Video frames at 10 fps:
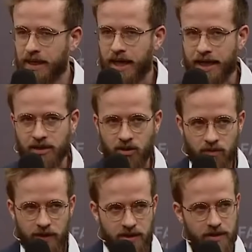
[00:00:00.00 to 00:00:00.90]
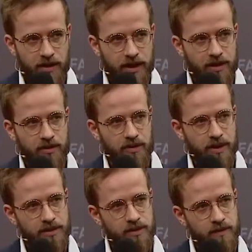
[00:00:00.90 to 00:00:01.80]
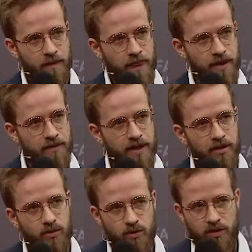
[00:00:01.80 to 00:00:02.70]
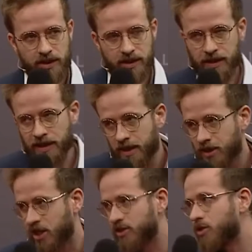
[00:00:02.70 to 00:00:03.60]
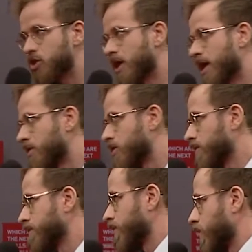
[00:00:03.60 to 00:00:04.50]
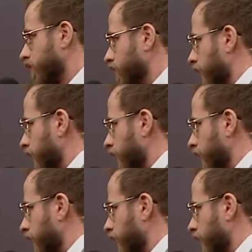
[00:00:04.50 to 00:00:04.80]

And in conventional electronics, we are using just the charge of the